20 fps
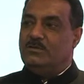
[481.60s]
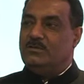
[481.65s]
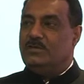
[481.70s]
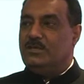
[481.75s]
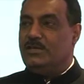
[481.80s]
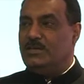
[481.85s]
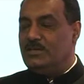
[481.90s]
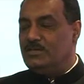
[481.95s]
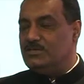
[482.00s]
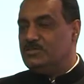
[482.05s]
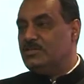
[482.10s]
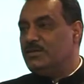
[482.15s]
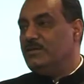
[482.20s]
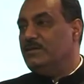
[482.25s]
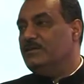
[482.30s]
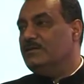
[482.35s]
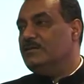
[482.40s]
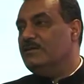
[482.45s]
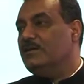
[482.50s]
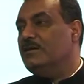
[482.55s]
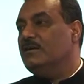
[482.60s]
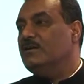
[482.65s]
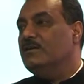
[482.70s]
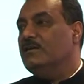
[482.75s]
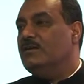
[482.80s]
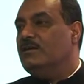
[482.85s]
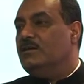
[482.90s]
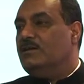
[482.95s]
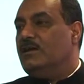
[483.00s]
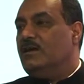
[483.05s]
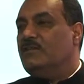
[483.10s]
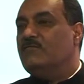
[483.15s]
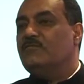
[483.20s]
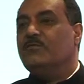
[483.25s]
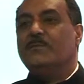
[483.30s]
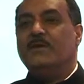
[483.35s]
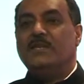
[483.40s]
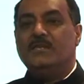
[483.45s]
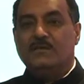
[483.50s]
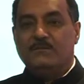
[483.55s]
Engaging India, and for
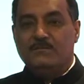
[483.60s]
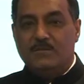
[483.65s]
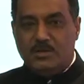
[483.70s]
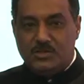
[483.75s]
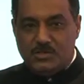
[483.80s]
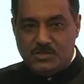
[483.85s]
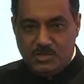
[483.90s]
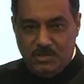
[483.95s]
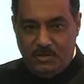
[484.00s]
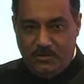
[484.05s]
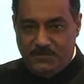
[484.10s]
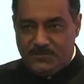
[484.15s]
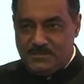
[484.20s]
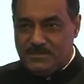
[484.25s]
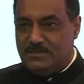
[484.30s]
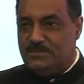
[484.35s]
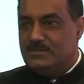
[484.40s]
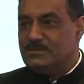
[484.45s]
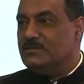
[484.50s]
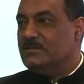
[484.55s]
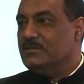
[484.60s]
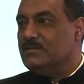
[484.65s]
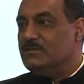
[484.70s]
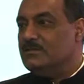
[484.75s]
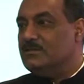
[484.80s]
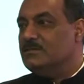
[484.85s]
many military officers here,